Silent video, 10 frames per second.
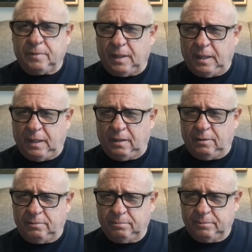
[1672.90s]

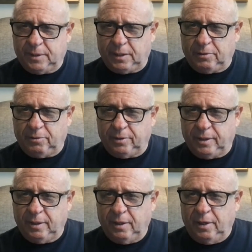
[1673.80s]
Oh, Jaigori,
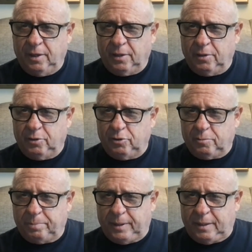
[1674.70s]
could you
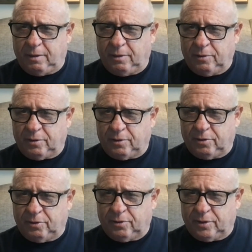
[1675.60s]
speak on the
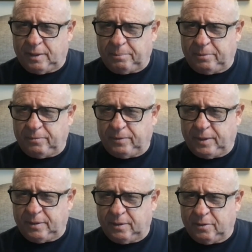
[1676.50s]
curse that
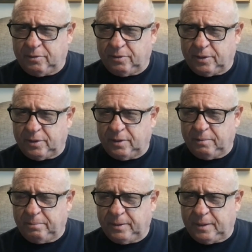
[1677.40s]
prevented Krishna
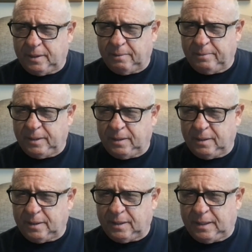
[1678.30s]
becoming
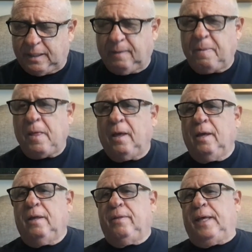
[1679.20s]
a king?
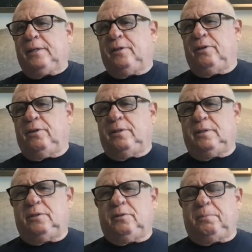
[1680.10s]
That curse
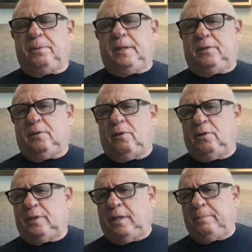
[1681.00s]
took place a
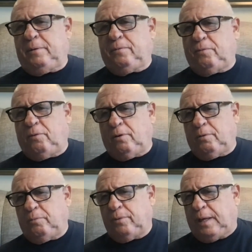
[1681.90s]
long time
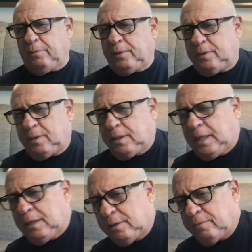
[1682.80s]
before. That was the
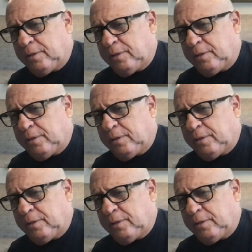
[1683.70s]
case of